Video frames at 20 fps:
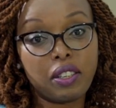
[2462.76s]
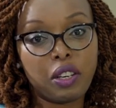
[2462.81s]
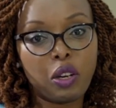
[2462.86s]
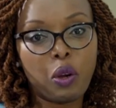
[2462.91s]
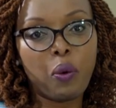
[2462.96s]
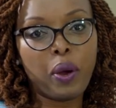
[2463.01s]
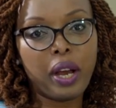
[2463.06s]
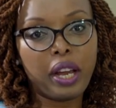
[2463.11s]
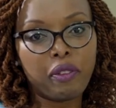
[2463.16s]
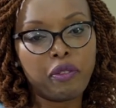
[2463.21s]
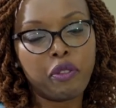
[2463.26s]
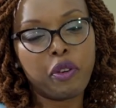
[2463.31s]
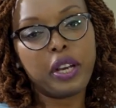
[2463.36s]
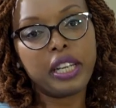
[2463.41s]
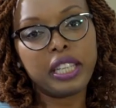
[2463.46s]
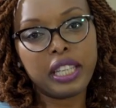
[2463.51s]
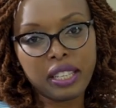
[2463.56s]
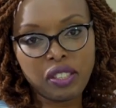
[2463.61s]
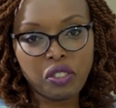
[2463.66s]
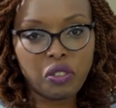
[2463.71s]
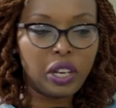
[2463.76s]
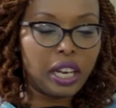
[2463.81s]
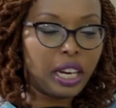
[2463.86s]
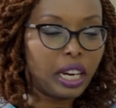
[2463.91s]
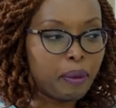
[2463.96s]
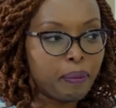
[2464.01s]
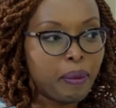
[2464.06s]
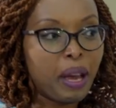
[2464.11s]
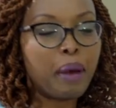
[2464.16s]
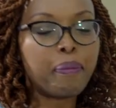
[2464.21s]
required for industry, and
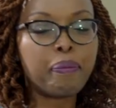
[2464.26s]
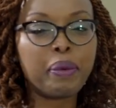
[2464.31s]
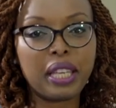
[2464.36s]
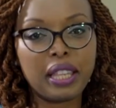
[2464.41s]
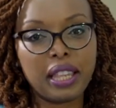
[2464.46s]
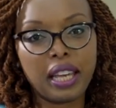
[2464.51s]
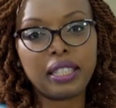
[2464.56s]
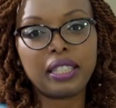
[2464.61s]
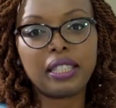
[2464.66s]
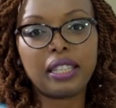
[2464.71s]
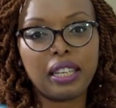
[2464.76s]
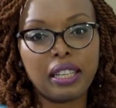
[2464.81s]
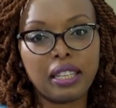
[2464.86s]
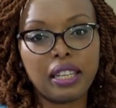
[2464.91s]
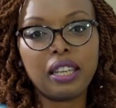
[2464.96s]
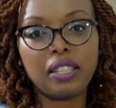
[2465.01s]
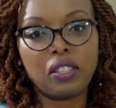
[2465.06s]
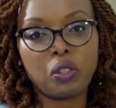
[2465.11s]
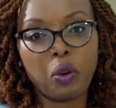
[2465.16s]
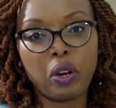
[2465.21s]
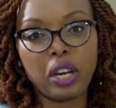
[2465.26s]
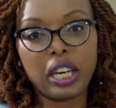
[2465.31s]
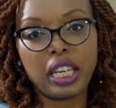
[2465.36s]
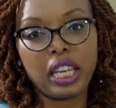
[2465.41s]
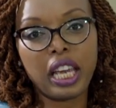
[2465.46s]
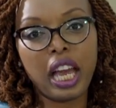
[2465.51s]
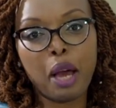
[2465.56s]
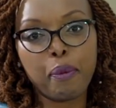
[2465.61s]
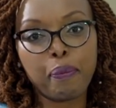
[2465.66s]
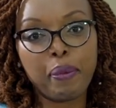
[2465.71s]
I'm happy that it's already
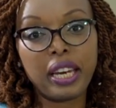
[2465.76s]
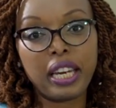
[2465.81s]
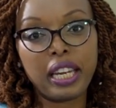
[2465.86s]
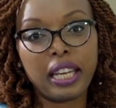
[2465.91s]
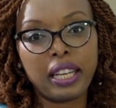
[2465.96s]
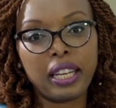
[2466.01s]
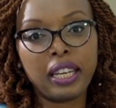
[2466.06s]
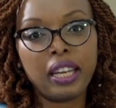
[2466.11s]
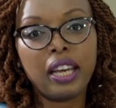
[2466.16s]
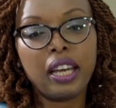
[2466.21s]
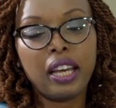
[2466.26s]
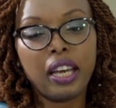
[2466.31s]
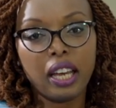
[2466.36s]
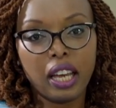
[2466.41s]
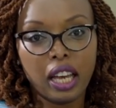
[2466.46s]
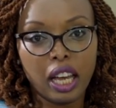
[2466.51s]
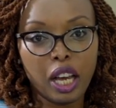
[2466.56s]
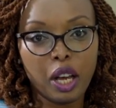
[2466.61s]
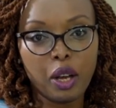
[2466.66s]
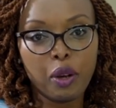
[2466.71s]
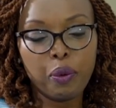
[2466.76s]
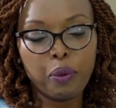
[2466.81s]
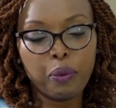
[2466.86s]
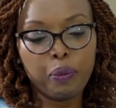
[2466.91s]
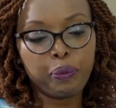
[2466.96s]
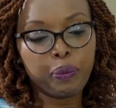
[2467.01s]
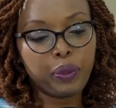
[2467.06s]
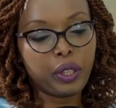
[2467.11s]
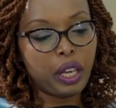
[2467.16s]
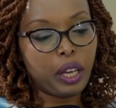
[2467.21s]
happening
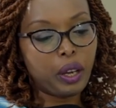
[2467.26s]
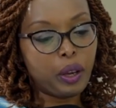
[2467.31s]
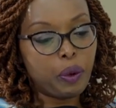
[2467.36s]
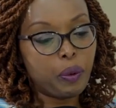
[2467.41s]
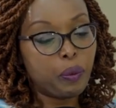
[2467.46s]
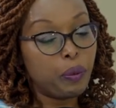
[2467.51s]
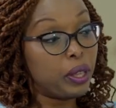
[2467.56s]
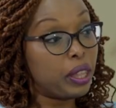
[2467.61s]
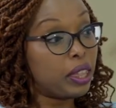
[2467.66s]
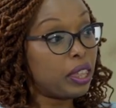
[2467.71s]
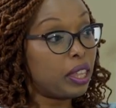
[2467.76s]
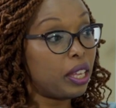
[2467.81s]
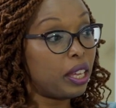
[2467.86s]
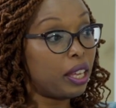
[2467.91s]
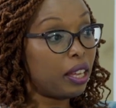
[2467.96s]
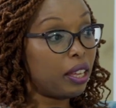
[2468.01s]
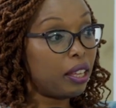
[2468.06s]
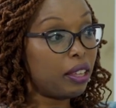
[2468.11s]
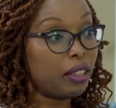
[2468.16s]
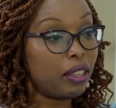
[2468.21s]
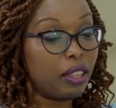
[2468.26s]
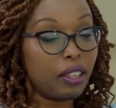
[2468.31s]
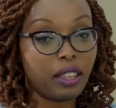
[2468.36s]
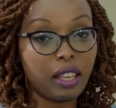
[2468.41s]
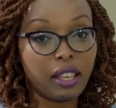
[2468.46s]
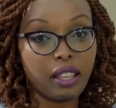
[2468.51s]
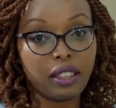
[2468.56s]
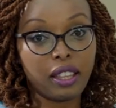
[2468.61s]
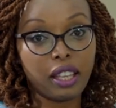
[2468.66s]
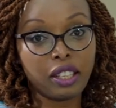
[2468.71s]
with
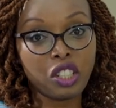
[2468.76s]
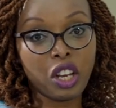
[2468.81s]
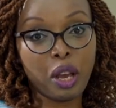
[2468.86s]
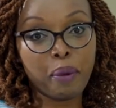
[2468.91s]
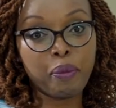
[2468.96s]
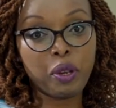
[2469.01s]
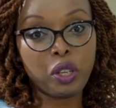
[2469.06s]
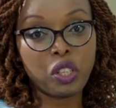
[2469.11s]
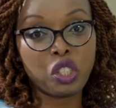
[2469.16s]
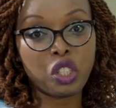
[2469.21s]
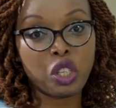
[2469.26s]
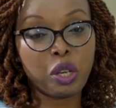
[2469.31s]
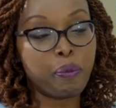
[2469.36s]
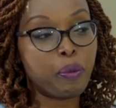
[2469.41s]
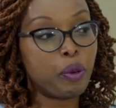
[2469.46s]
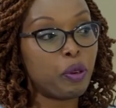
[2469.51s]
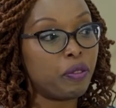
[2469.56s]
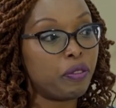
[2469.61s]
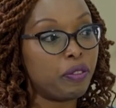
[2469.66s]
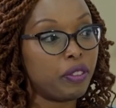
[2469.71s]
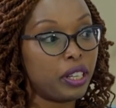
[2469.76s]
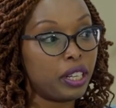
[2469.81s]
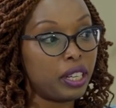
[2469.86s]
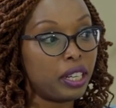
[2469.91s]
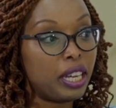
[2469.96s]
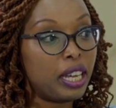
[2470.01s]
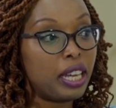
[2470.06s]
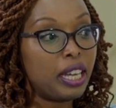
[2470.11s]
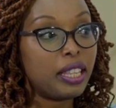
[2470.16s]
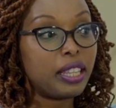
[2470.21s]
the championship of the
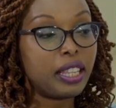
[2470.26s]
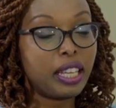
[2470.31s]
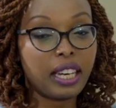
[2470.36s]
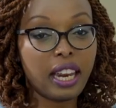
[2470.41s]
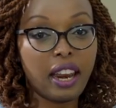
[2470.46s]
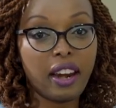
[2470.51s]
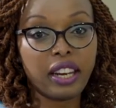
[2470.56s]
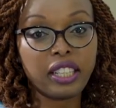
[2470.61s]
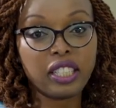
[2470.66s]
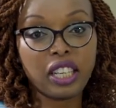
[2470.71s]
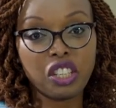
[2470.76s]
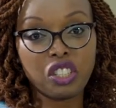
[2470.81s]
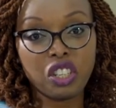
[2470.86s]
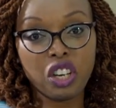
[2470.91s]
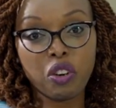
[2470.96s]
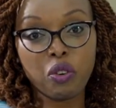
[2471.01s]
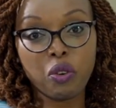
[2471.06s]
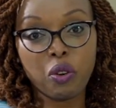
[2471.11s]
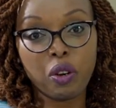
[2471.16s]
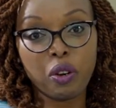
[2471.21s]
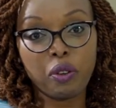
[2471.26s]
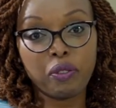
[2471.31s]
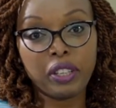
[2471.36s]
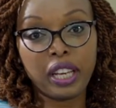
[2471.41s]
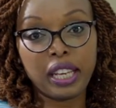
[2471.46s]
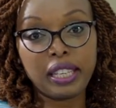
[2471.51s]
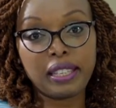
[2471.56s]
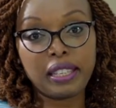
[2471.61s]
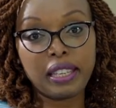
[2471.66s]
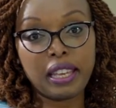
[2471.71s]
Director General of
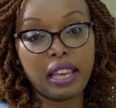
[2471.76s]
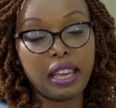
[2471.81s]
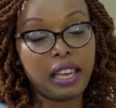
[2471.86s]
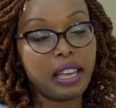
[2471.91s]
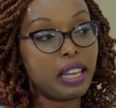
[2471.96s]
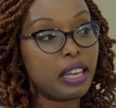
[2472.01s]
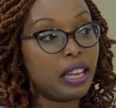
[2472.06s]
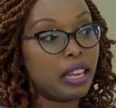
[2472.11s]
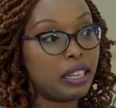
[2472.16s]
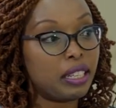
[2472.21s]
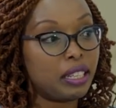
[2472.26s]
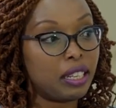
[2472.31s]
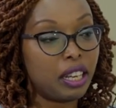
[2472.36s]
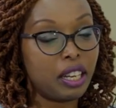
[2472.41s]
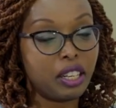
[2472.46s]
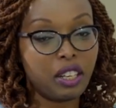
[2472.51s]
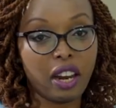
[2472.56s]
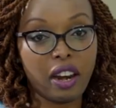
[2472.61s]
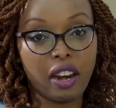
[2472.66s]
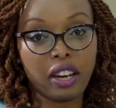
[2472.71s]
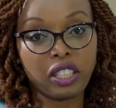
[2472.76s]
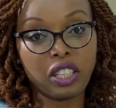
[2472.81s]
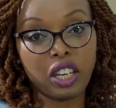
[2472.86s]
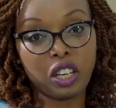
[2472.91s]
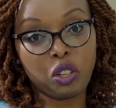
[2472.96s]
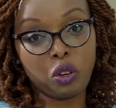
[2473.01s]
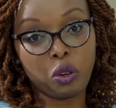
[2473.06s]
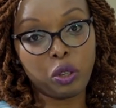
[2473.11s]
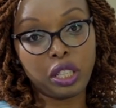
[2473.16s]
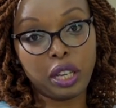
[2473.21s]
KCAA and Director
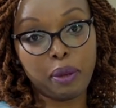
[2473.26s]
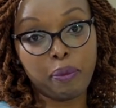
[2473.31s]
Dr.